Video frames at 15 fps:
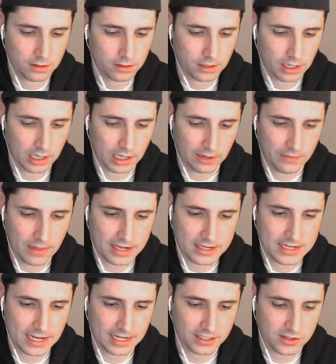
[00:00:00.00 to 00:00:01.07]
That
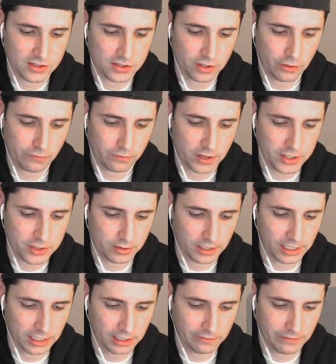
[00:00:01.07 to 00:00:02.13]
deck is so frustrating.